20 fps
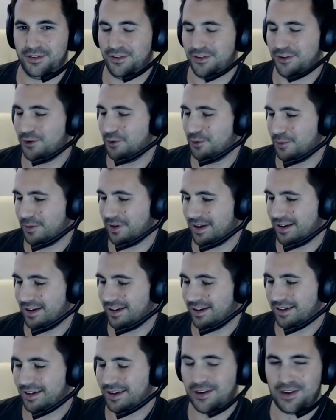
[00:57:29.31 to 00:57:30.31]
Can
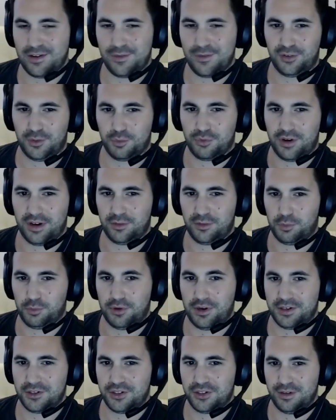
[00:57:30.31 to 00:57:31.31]
you give us a price
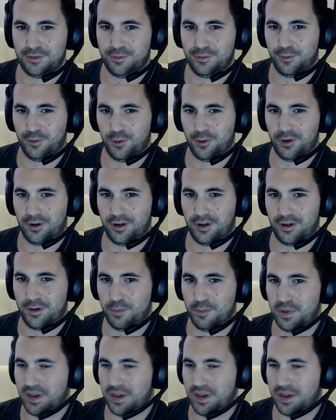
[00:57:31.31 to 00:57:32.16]
prediction for